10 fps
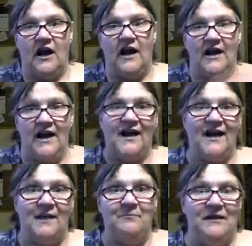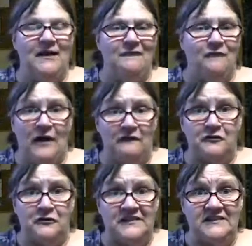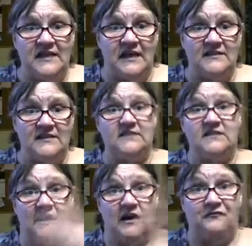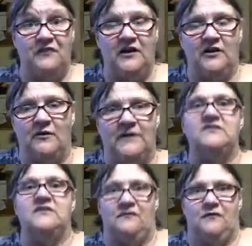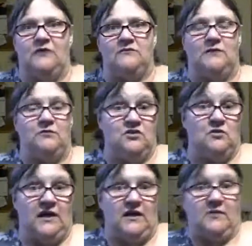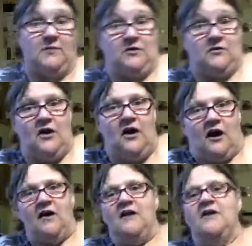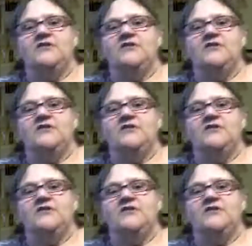And I got up at like 5:36 and got a fire going. So they felt it was okay to come out of the car. So